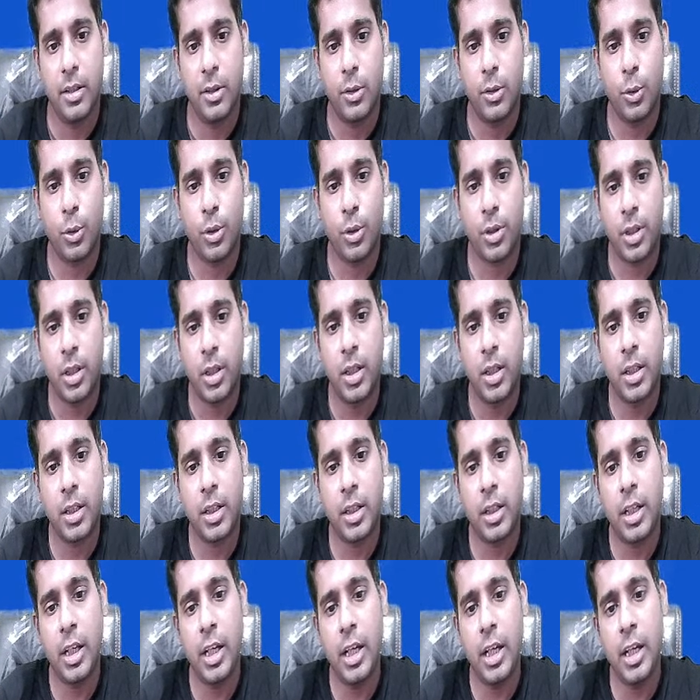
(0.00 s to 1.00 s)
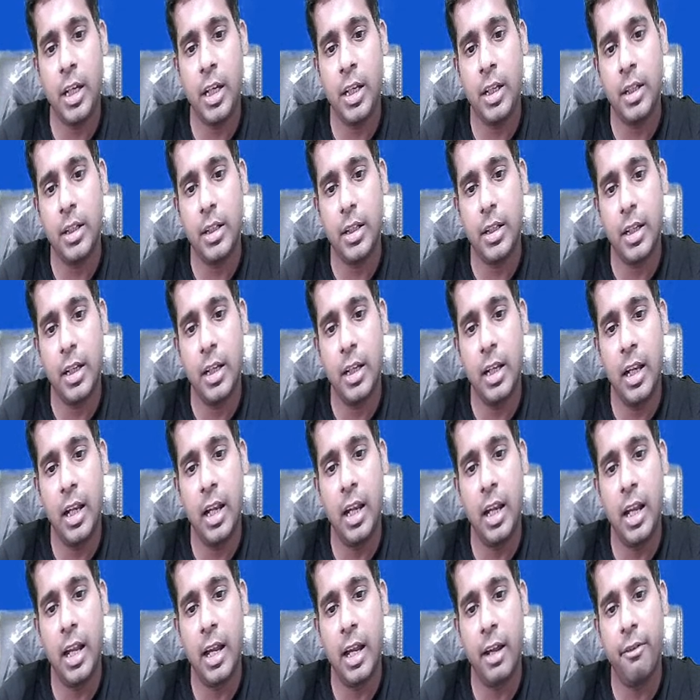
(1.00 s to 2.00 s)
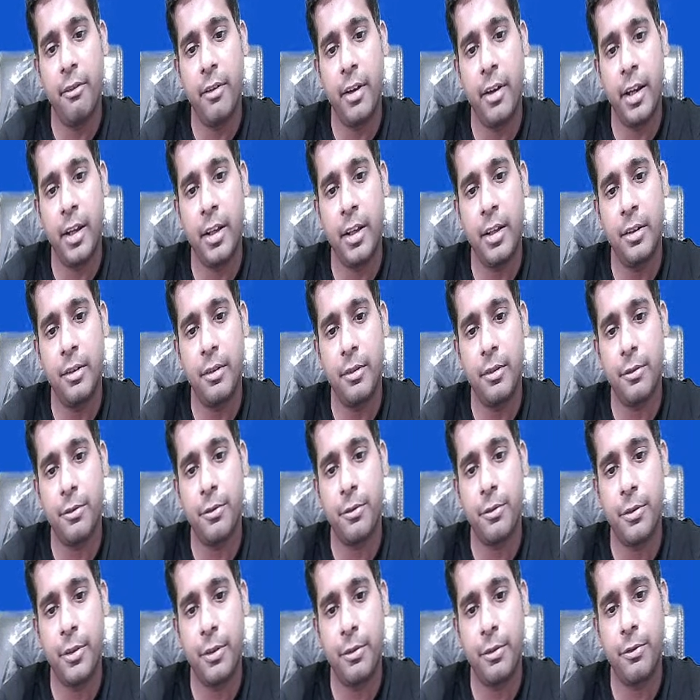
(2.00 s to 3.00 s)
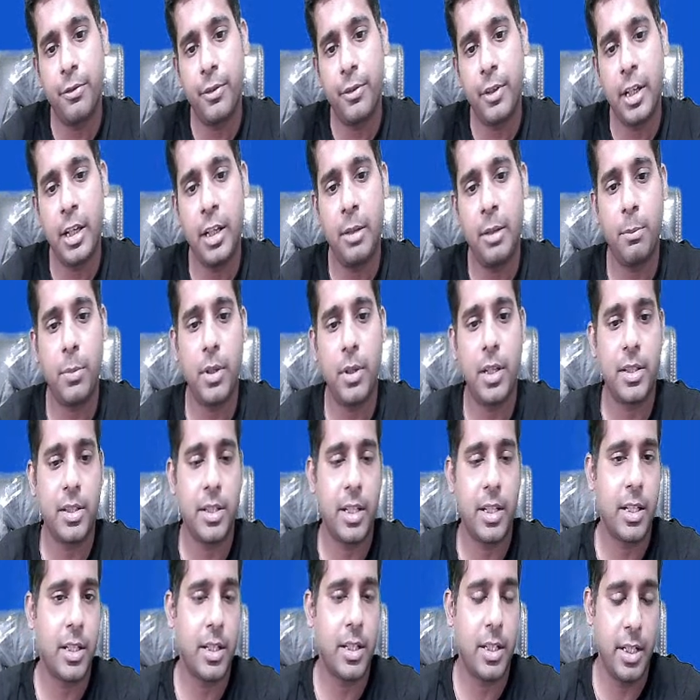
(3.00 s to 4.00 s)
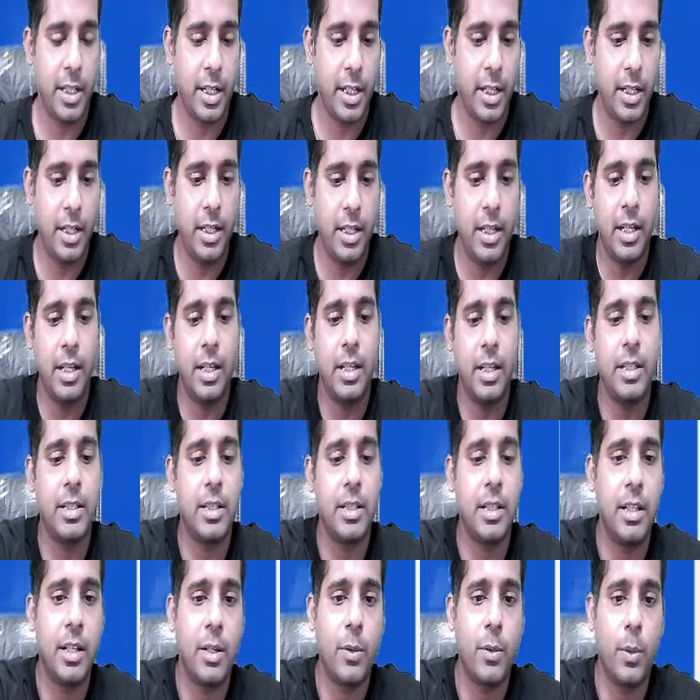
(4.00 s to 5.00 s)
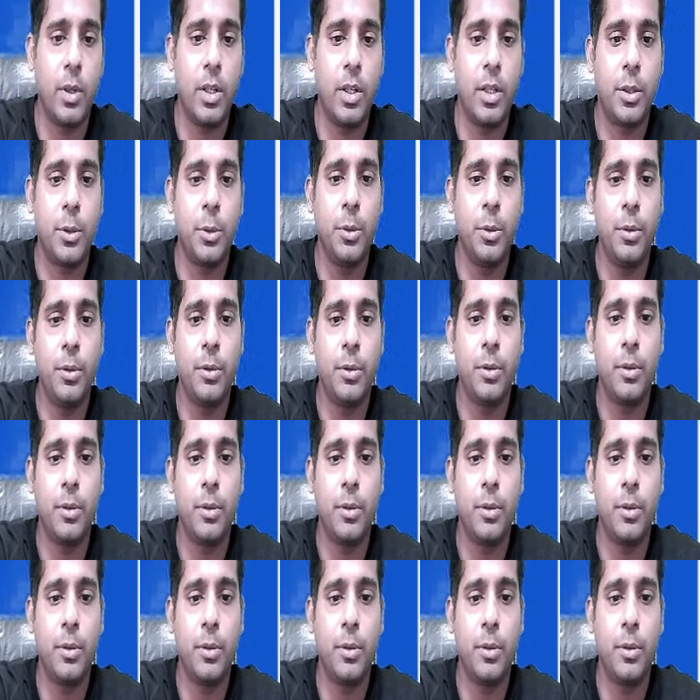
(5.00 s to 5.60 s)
So 13, 11, 15 plus 68 days equal to,